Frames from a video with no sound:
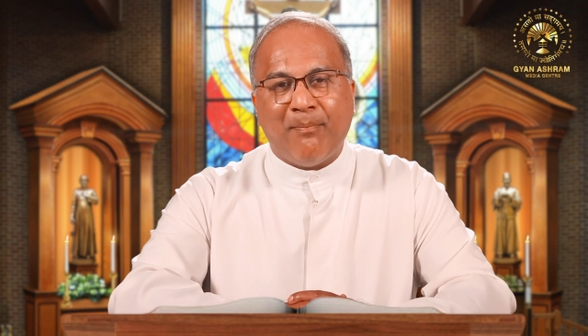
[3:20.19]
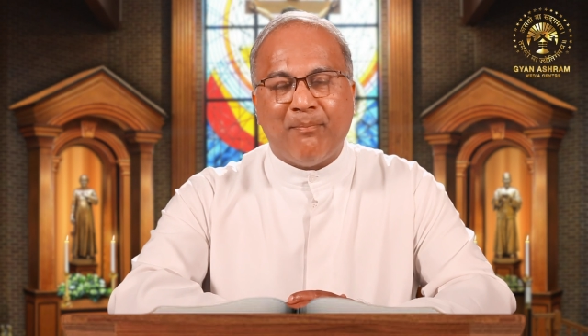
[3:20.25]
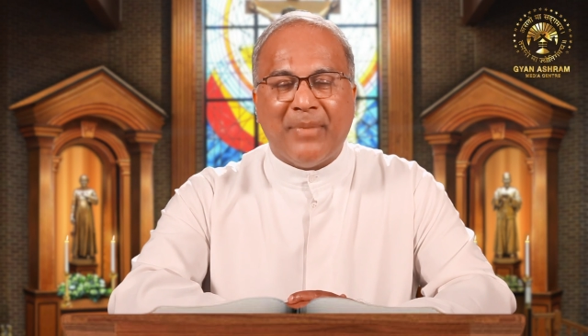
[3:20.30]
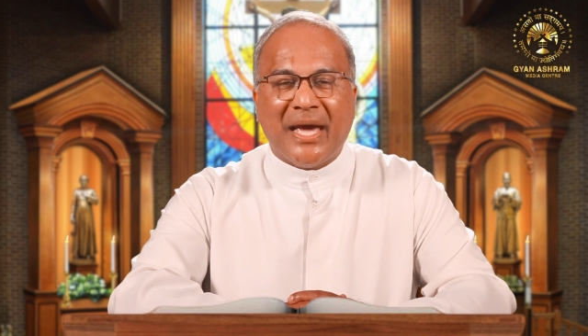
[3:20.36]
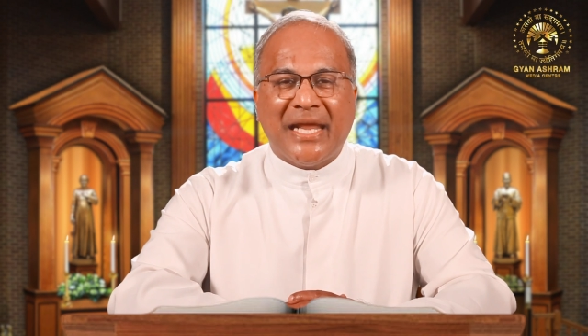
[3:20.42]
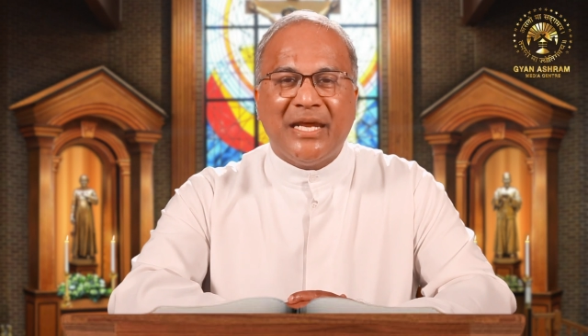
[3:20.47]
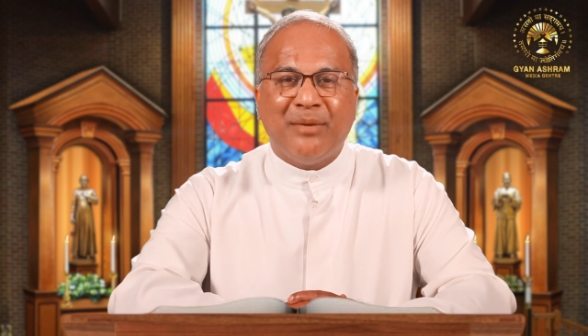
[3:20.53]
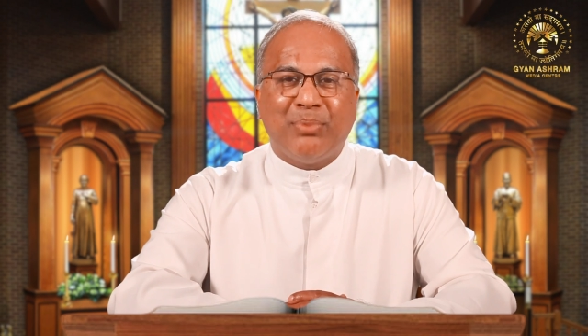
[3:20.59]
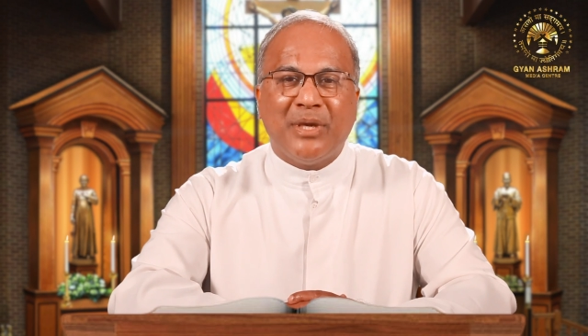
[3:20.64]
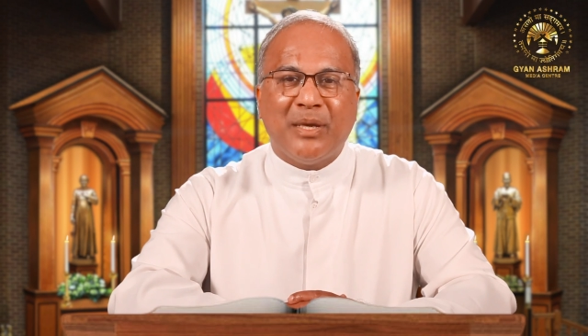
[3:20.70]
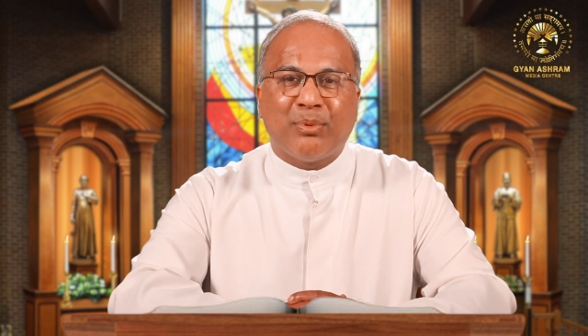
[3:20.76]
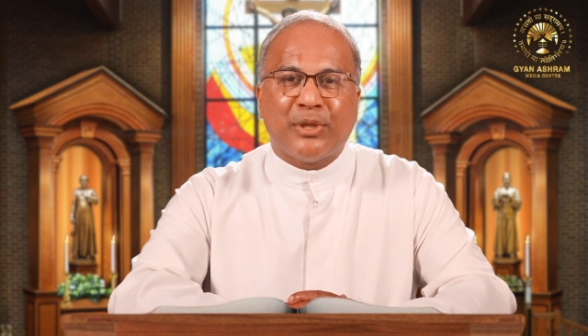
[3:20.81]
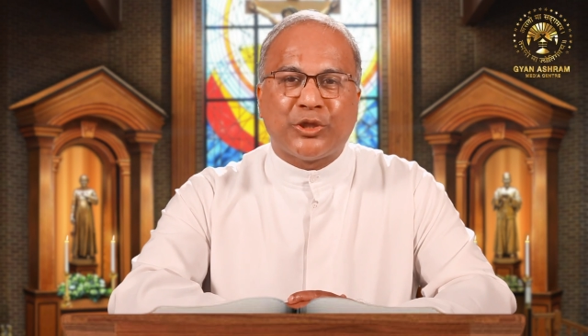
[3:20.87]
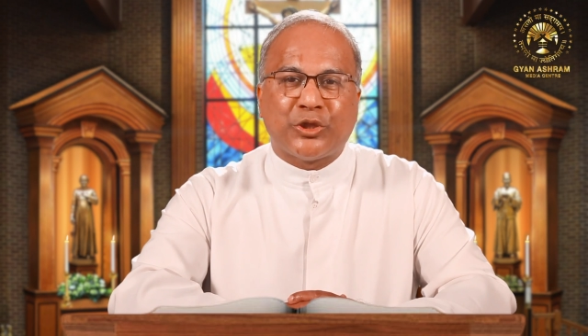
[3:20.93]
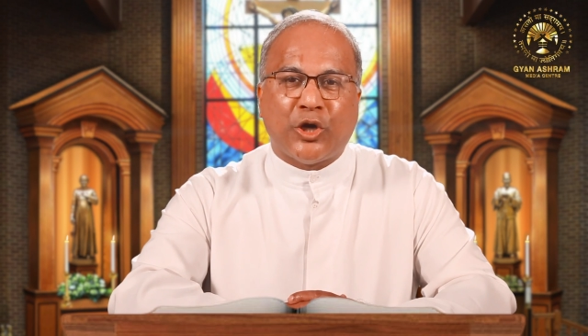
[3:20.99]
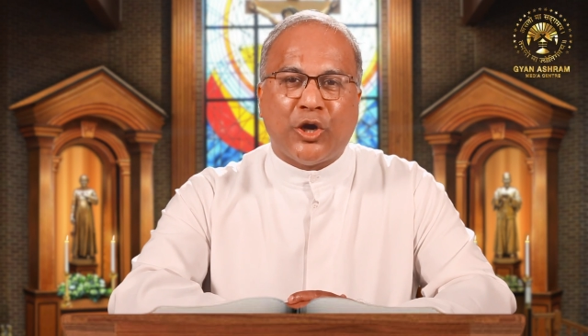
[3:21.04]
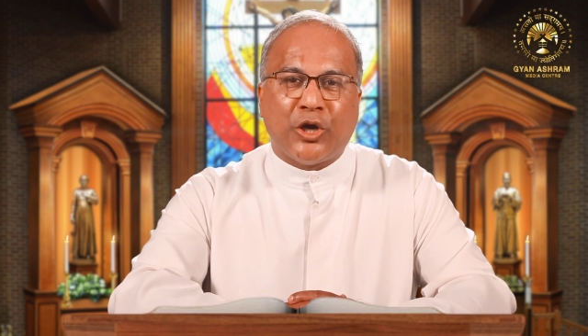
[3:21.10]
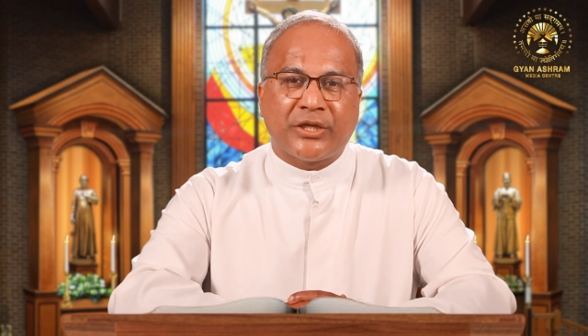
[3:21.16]
Many people
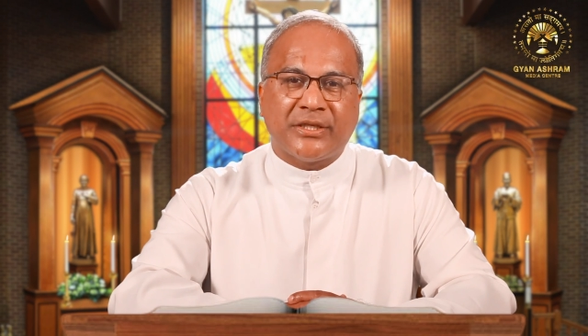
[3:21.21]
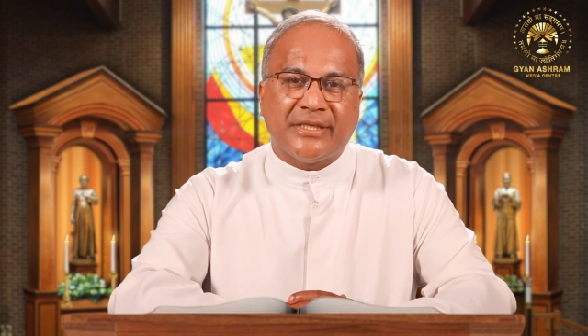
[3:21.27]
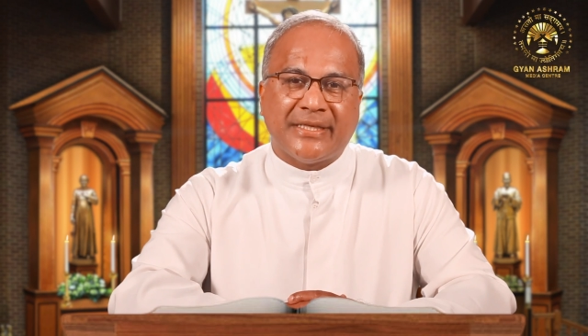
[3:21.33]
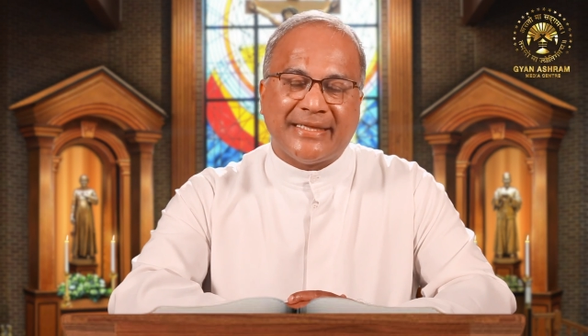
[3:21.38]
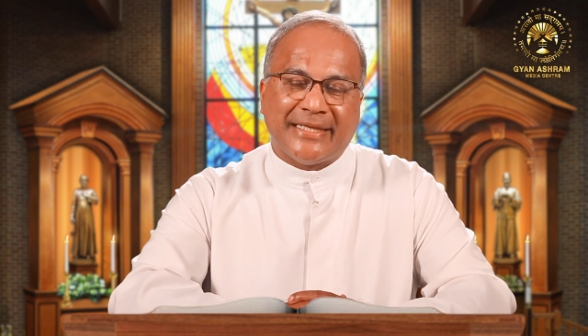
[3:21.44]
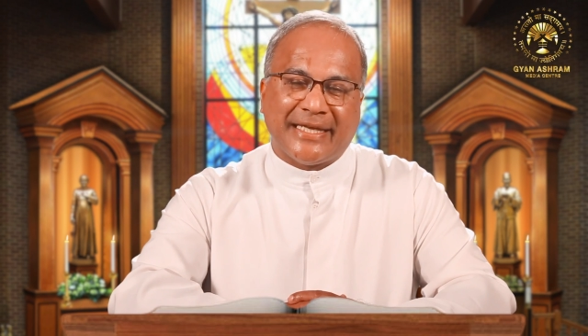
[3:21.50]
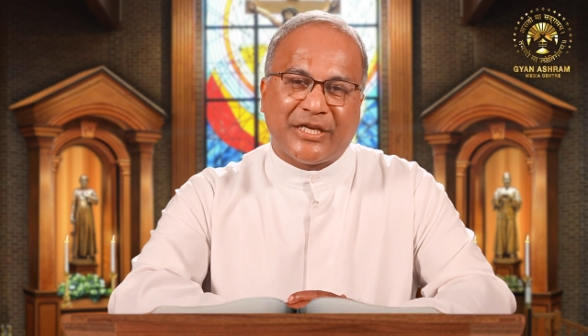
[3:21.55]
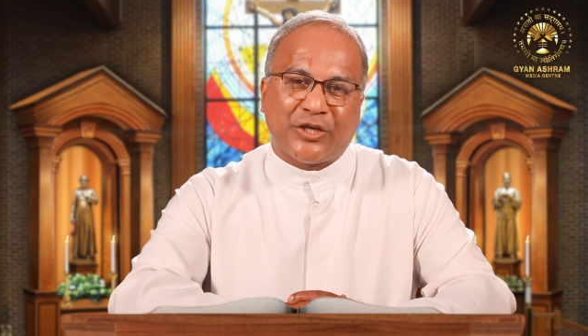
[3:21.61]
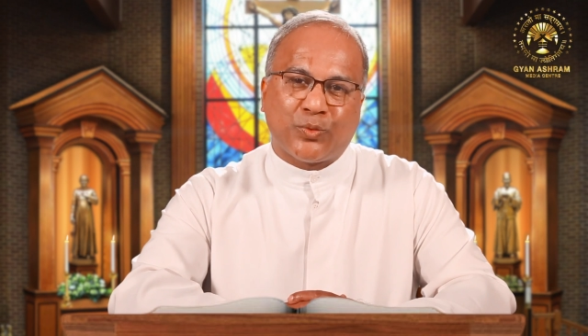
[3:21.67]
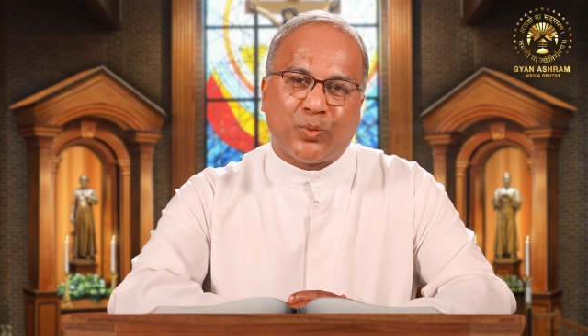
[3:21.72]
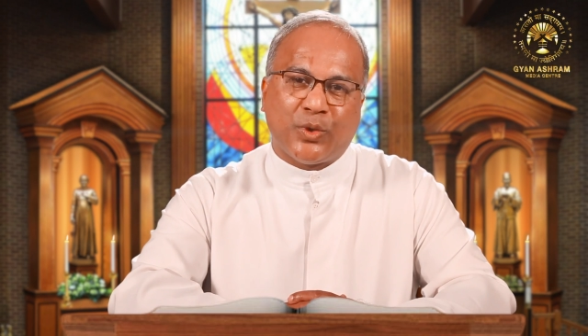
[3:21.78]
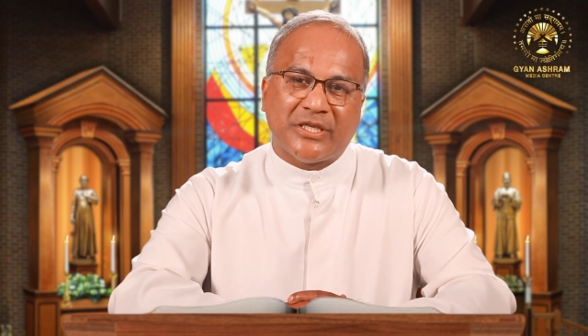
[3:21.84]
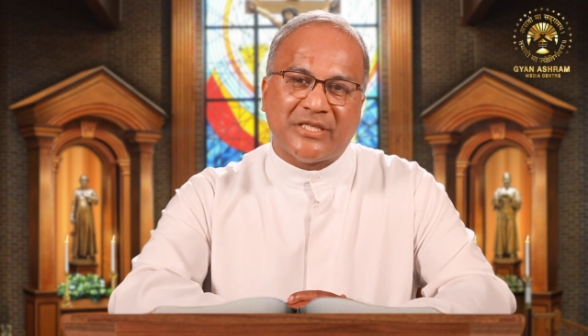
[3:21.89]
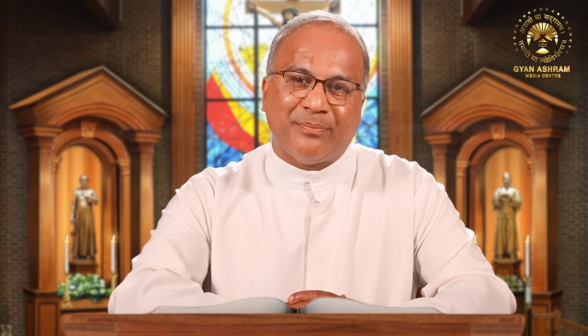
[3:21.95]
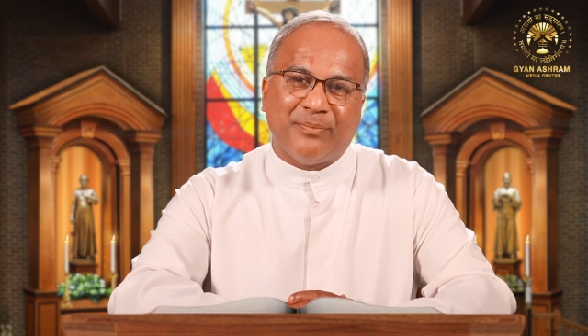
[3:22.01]
thought that it was